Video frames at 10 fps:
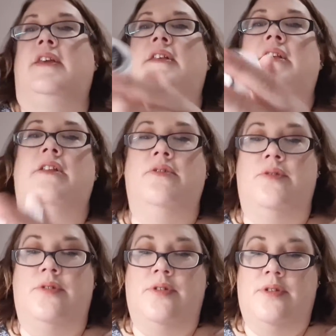These are little,
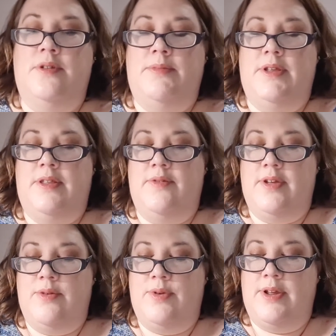let me see if I can
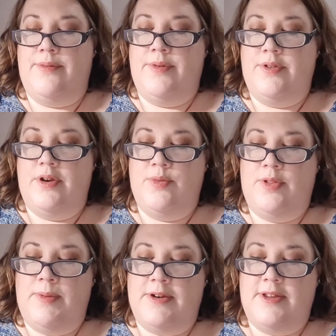get one out. I don't know whether
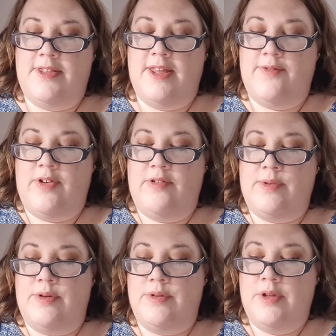you'll be able to see it very
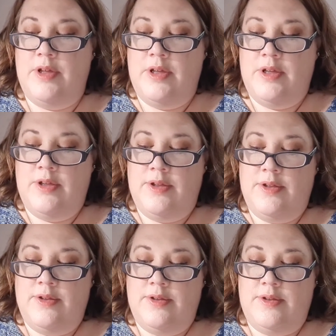well.
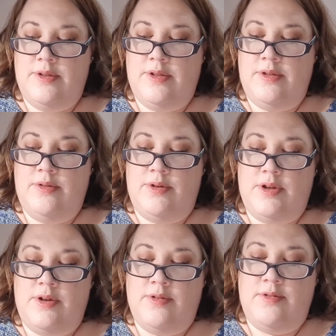Oh,
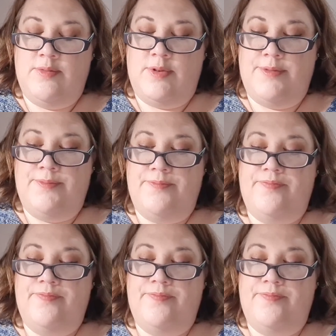I can't get one.